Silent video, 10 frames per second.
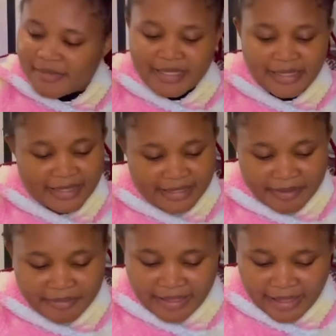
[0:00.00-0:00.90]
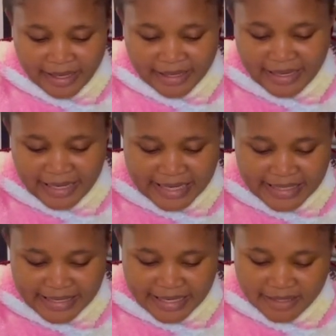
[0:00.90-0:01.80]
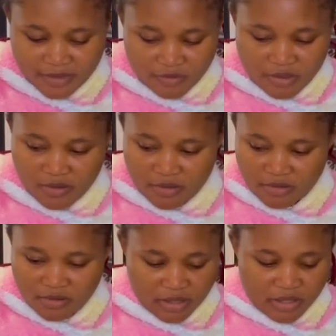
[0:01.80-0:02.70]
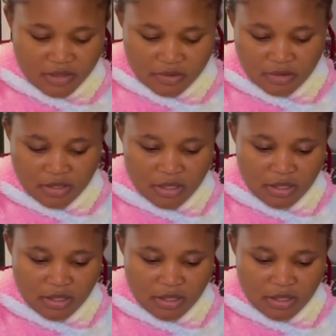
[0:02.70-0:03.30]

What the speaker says: The same thing, like I said. Wow, it's not